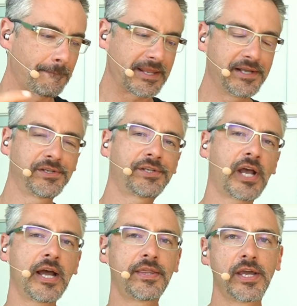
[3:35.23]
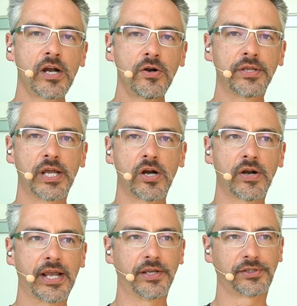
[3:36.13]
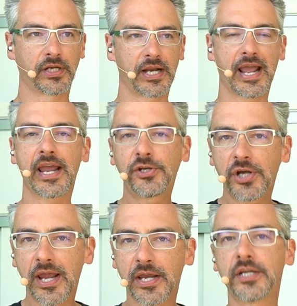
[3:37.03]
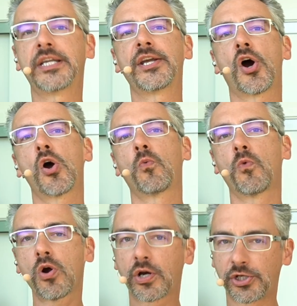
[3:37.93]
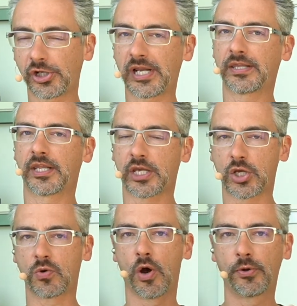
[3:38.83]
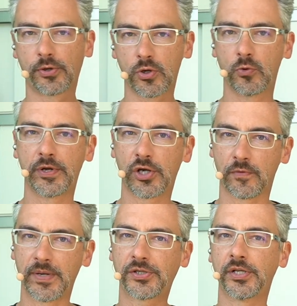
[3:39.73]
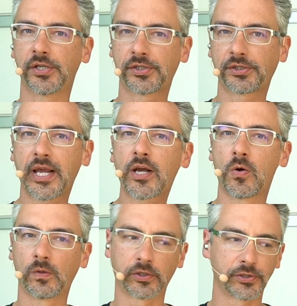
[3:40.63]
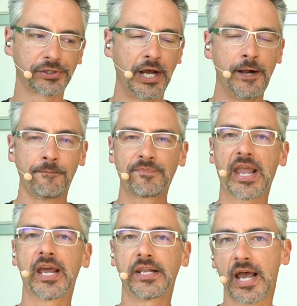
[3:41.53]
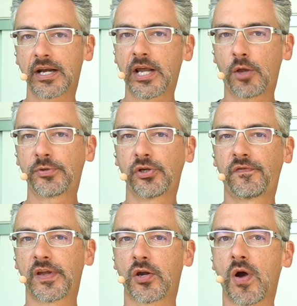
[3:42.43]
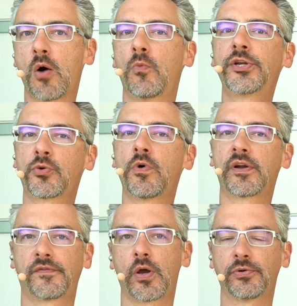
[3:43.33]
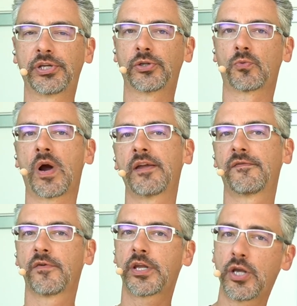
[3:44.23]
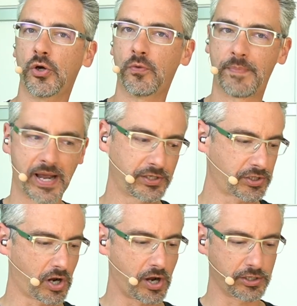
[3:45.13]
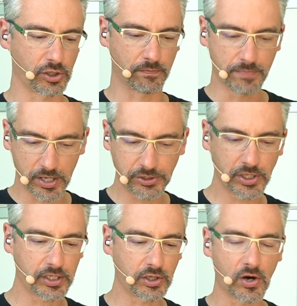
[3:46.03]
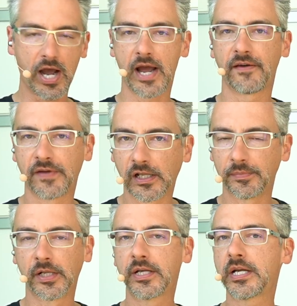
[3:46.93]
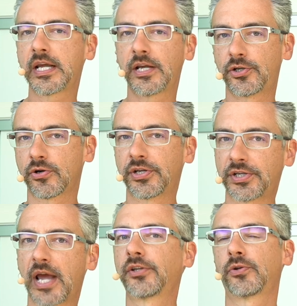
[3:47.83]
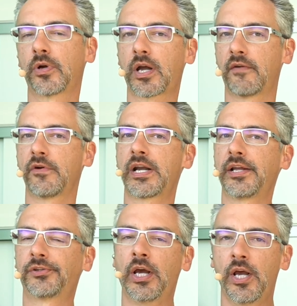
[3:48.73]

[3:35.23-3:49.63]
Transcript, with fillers: Inside there is an HA and DR worksheet that you go through with your business stakeholders, and that helps you figure out which one of those is right for you based on your budget, your high availability needs, your disaster recovery needs.